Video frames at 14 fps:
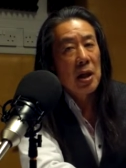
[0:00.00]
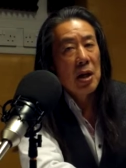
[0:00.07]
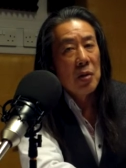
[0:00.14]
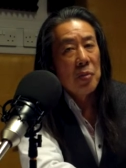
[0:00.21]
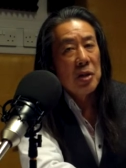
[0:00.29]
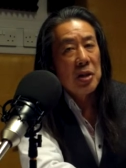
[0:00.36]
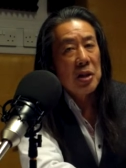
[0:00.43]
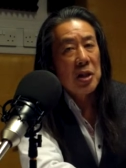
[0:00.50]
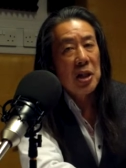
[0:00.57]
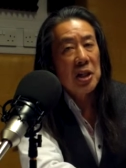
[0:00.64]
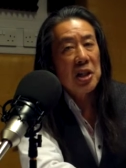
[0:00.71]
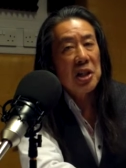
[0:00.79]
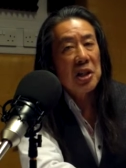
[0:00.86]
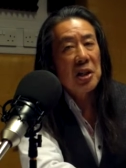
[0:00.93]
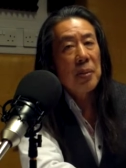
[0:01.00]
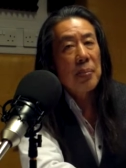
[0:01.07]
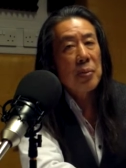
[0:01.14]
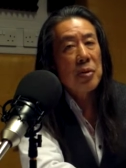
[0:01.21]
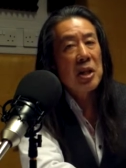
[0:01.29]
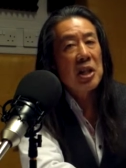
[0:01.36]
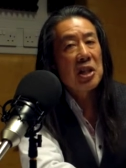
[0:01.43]
which costs the
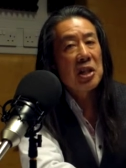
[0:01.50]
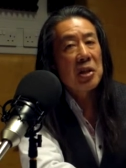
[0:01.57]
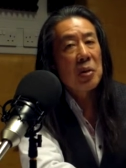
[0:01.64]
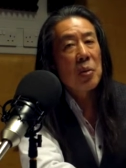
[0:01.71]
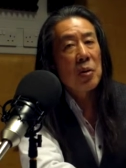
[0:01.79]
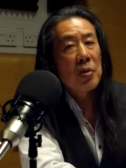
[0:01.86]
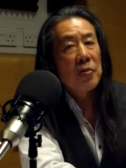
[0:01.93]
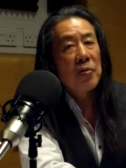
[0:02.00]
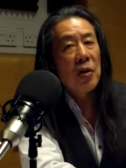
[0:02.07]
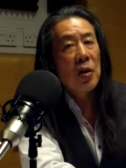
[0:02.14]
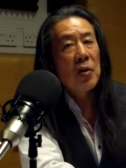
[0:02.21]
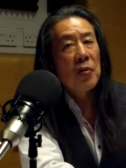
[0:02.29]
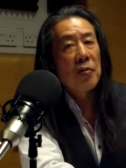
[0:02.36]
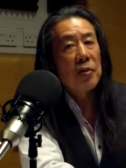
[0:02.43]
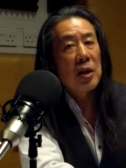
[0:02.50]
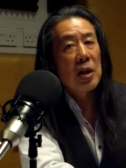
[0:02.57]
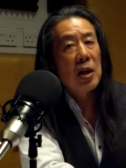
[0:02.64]
priests who were involved